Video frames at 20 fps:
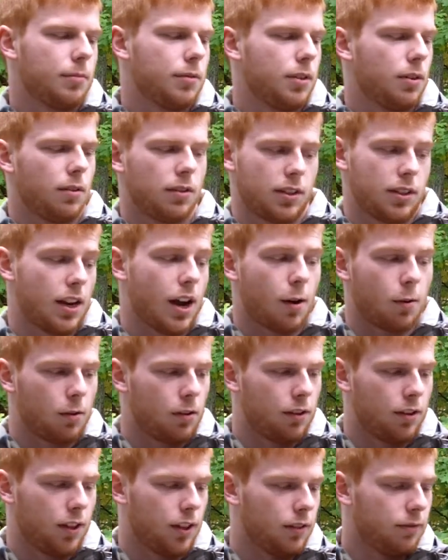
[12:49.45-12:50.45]
So it's not
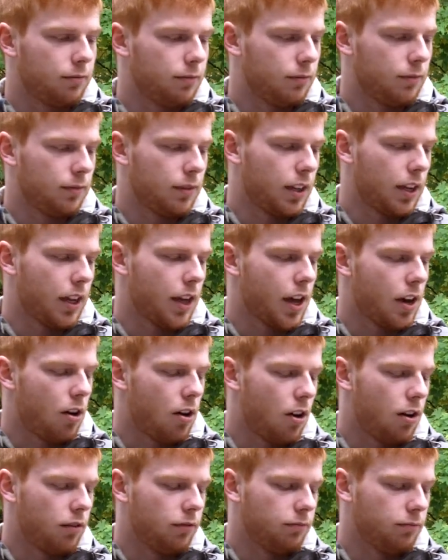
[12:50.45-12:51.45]
worth it at
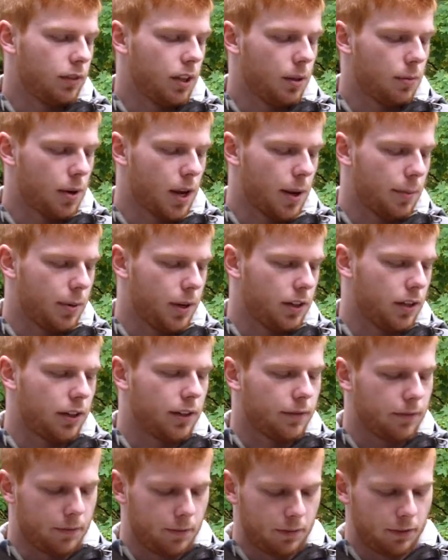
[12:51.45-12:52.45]
all, in my
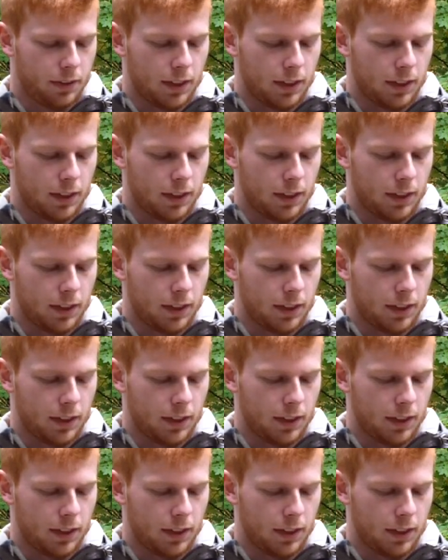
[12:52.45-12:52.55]
opinion.